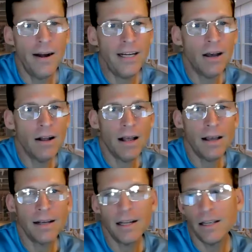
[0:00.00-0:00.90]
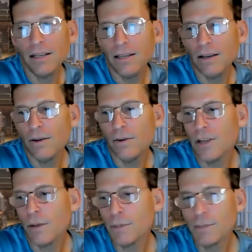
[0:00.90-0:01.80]
All right, y'all. I'm gonna go.
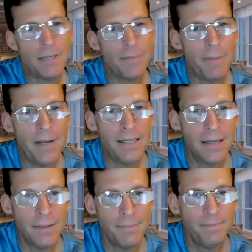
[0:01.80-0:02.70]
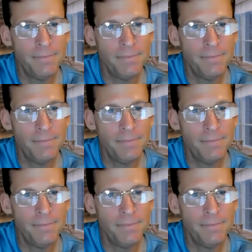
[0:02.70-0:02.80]
It's almost past my bedtime.